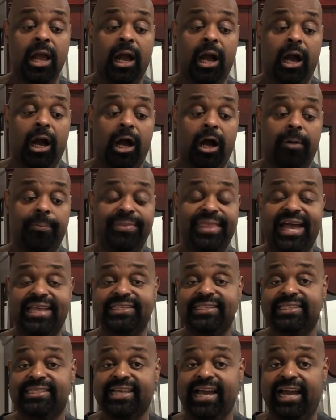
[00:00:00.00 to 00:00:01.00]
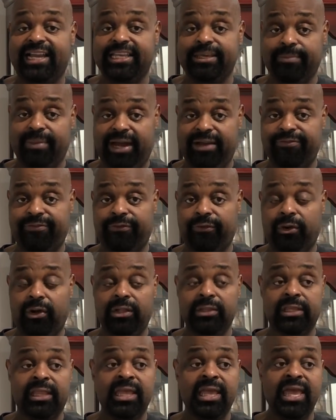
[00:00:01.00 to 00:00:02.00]
That's entirely my
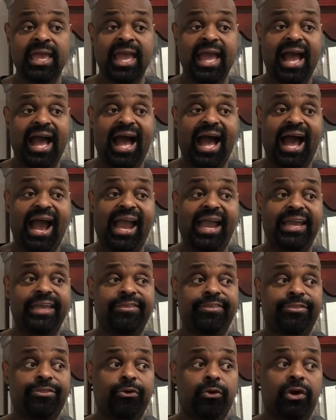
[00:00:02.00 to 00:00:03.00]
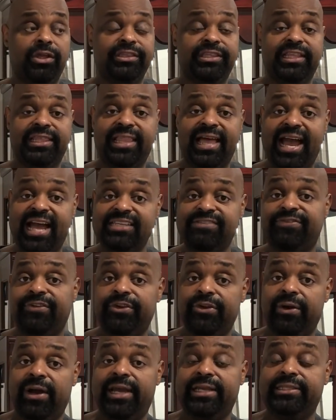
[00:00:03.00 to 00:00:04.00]
fault. I thought the last
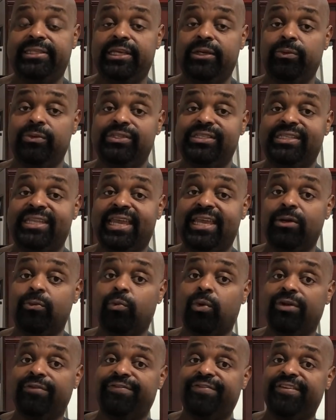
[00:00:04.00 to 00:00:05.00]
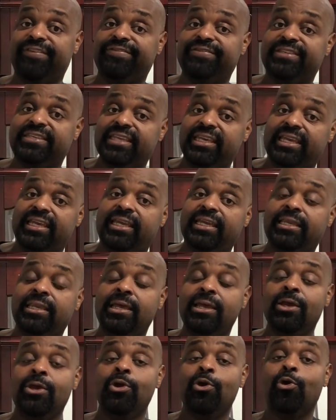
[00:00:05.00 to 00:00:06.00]
video I did was day 115,
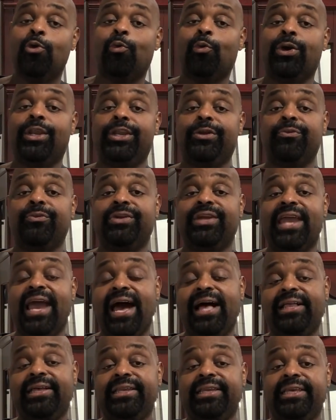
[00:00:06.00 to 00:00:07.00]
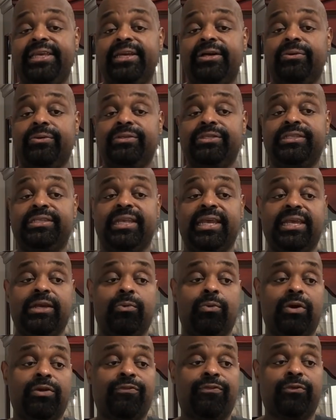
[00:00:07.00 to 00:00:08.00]
when in reality it was day
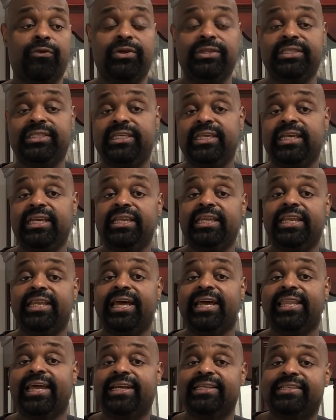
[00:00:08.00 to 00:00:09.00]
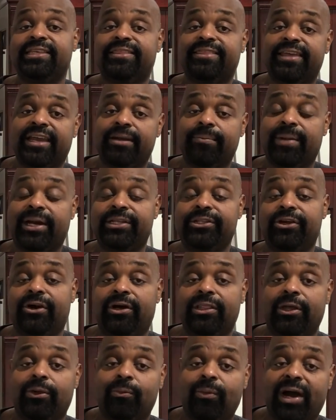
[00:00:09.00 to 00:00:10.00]
114, and I'd like to thank my
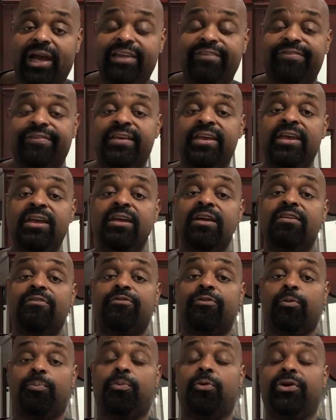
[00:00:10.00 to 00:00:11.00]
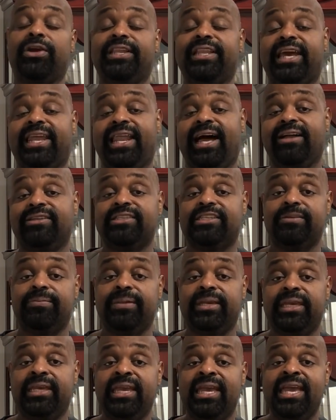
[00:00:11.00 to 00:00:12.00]
darling wife for pointing that out to
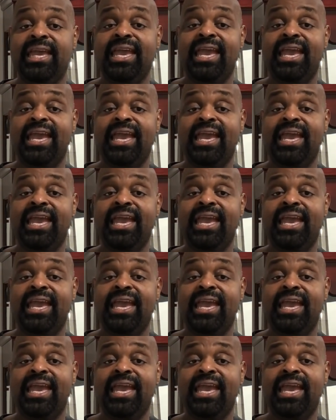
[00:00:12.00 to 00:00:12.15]
me